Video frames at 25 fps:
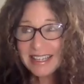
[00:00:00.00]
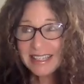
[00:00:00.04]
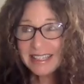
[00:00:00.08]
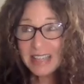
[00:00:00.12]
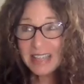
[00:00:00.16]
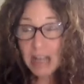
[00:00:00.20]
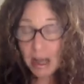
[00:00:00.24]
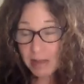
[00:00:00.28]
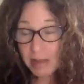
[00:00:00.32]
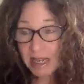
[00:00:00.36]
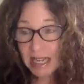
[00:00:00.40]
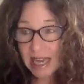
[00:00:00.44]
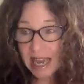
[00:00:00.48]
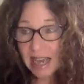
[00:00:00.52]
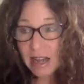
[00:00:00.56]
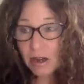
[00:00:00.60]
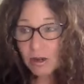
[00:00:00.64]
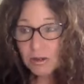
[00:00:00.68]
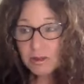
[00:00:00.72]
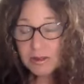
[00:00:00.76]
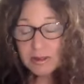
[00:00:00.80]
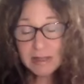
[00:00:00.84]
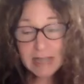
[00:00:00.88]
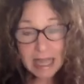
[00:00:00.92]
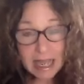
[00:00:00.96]
coming
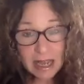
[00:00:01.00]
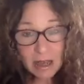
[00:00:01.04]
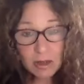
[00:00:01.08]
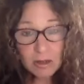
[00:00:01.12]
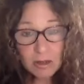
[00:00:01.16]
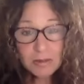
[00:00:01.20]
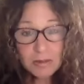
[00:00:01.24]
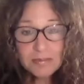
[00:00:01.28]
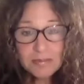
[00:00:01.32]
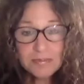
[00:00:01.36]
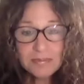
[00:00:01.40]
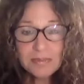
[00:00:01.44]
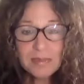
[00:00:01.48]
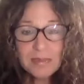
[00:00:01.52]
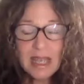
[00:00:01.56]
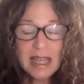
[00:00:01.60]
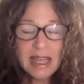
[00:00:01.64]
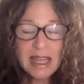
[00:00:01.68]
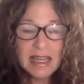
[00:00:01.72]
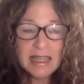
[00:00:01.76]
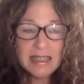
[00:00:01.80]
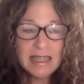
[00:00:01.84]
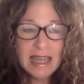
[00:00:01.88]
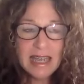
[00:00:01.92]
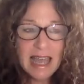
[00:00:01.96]
out now,
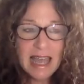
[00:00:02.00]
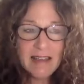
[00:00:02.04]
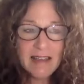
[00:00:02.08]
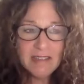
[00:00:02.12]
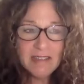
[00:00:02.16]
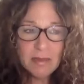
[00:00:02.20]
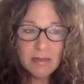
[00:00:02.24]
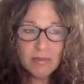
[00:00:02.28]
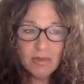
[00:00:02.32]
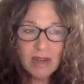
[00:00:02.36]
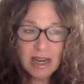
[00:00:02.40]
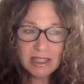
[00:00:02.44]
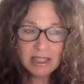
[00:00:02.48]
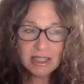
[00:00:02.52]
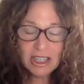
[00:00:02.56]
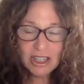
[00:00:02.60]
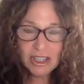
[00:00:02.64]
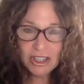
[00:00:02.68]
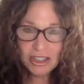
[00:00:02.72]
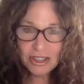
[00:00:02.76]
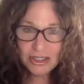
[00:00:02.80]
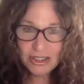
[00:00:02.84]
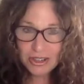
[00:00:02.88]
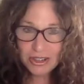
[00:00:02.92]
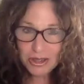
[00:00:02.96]
and I have some
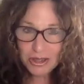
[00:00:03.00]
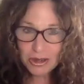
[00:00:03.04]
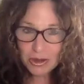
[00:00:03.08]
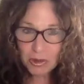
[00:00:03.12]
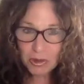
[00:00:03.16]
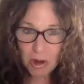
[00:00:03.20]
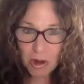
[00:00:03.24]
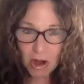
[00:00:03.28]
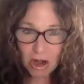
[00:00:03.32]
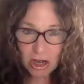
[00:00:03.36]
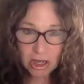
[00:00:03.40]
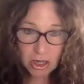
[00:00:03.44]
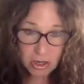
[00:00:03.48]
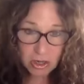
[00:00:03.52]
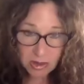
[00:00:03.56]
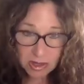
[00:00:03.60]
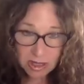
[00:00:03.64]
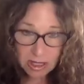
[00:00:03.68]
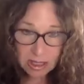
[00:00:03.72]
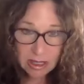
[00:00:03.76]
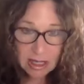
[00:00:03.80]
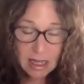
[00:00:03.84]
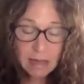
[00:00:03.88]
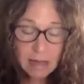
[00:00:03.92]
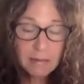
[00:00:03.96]
practitioners who are
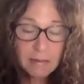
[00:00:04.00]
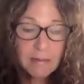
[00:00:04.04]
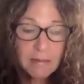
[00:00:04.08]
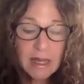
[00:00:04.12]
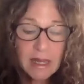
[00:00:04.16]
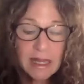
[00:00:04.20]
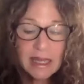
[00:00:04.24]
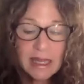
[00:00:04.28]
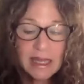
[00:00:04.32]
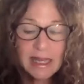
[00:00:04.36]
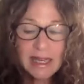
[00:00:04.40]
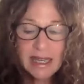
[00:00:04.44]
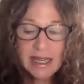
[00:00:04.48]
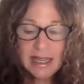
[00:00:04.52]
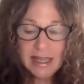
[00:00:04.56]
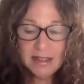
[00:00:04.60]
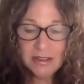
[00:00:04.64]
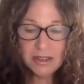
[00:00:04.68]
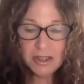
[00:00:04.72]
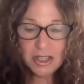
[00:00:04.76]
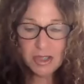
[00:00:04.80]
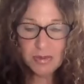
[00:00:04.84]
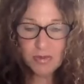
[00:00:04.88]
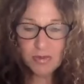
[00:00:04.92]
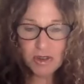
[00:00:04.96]
using them, and
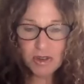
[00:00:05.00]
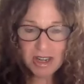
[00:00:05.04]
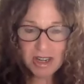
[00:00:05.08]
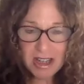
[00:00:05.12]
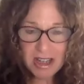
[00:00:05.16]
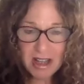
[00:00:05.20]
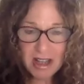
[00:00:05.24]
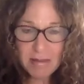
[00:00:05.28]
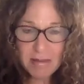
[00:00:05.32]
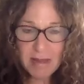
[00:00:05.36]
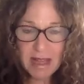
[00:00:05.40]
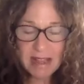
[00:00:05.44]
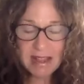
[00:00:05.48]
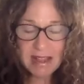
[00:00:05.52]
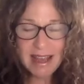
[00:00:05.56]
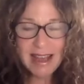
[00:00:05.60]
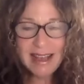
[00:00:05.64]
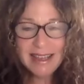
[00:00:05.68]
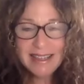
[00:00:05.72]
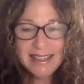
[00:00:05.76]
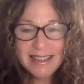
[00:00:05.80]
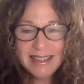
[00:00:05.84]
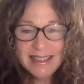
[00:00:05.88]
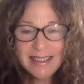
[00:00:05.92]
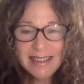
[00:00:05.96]
there's more to come on
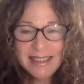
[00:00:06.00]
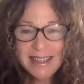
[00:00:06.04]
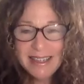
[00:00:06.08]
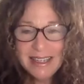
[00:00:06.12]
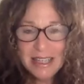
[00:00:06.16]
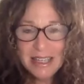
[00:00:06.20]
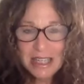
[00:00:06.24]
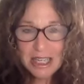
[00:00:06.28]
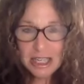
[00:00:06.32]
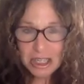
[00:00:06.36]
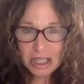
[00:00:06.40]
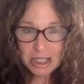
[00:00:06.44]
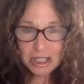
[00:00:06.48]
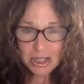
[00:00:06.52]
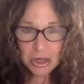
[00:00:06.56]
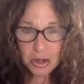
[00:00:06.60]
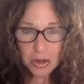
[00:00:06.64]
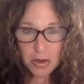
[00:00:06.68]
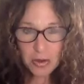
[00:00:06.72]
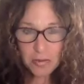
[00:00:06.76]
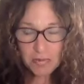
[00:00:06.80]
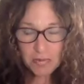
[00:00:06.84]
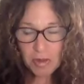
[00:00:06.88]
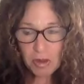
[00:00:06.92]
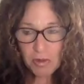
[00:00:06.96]
that.
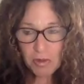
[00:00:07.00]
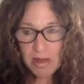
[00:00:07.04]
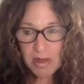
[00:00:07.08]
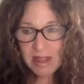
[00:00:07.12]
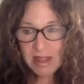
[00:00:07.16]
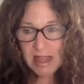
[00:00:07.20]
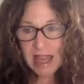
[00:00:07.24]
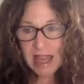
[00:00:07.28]
So with